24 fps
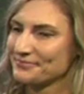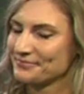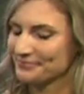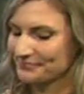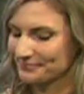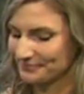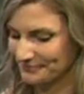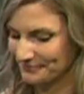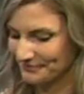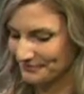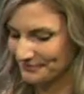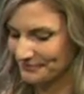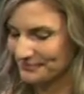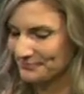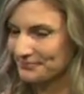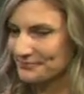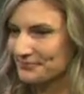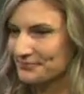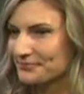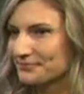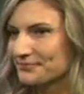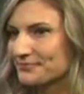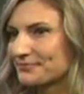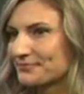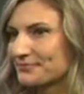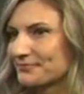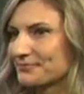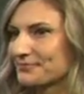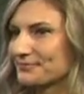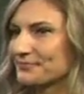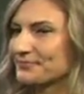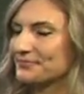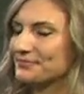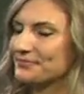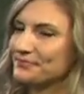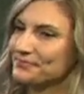
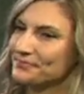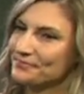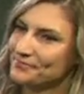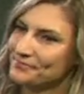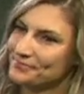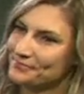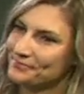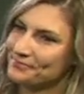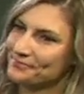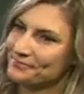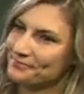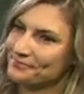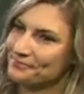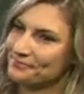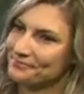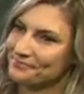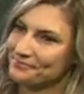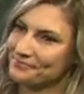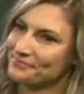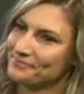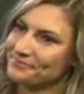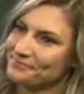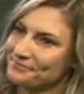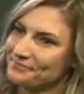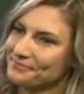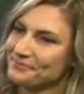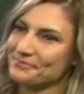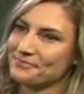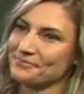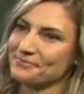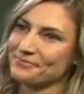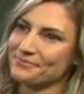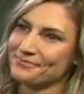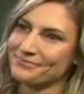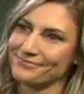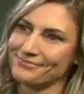
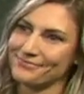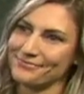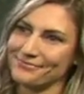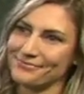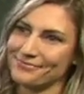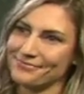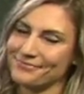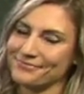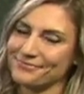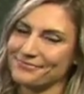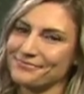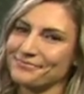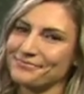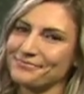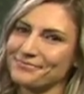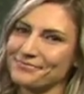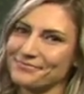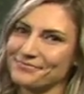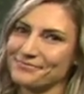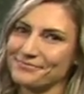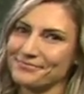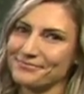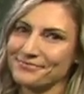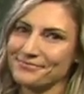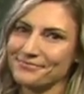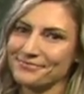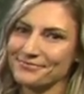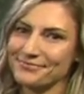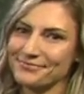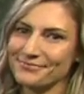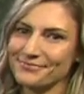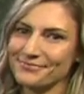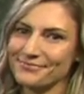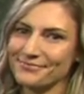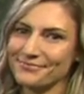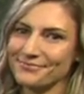
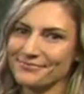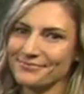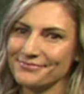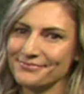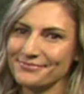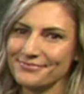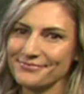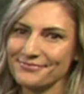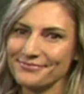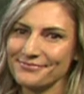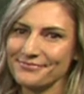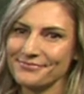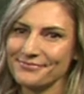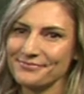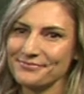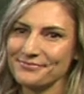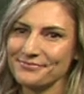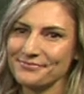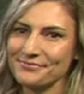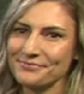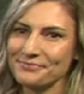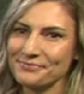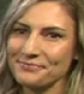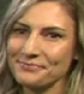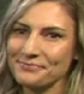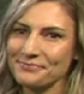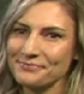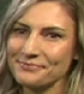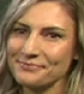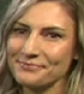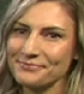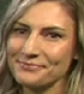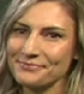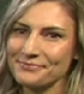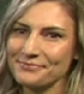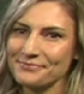
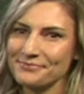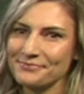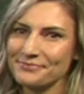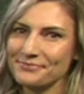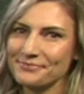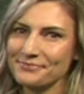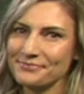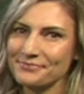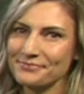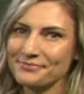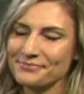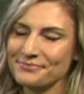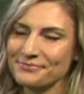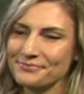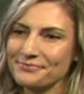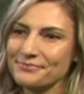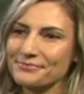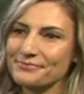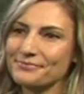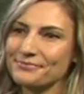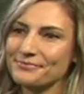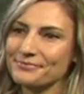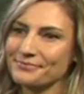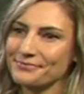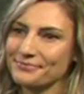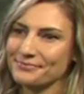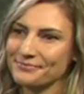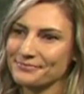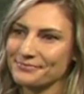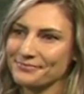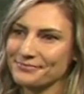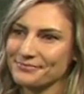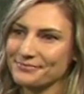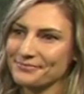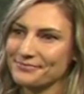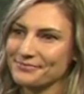
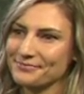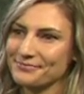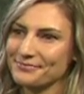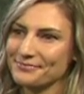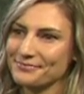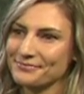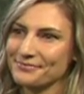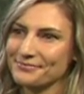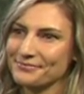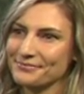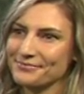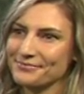No words are spoken by the person on screen.